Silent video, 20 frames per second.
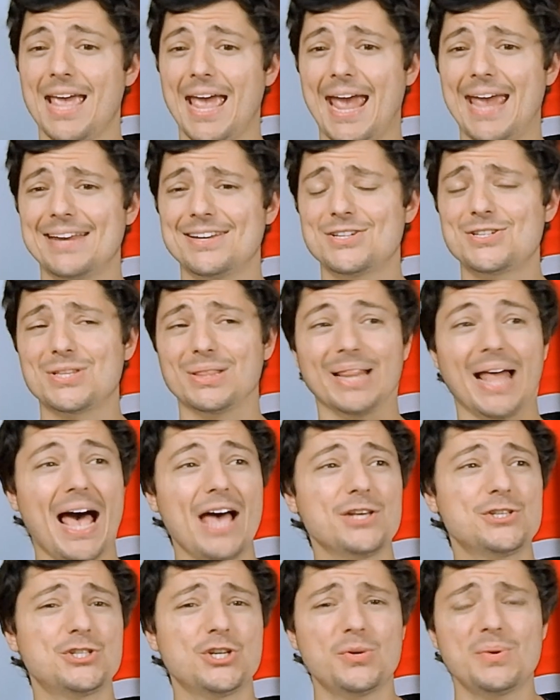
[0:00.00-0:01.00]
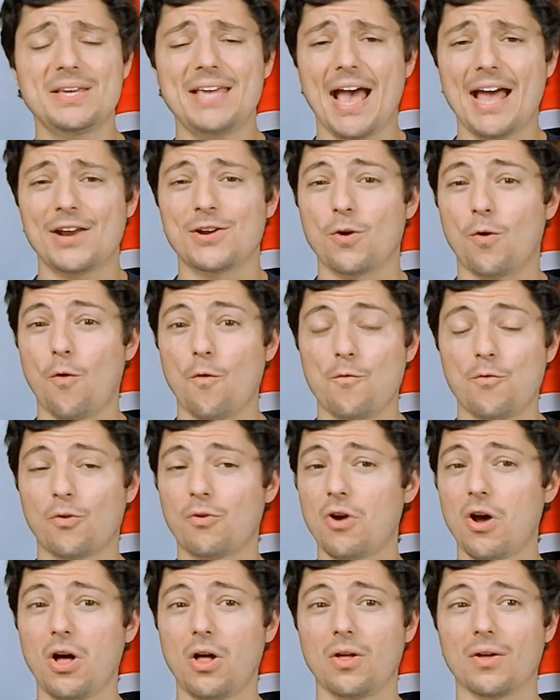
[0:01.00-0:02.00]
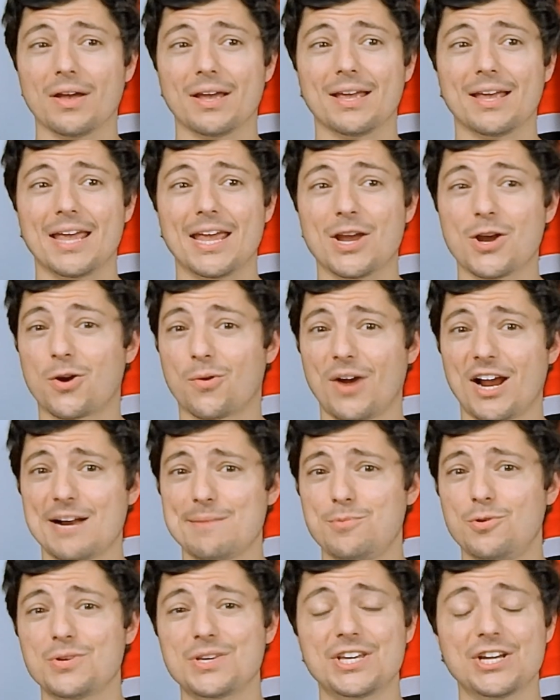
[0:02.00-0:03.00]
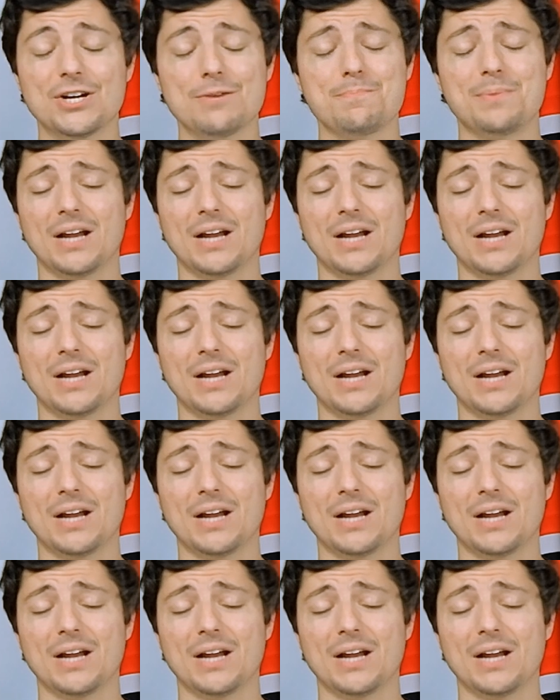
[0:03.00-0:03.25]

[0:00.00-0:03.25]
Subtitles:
And just last year, he had an overall incredible year,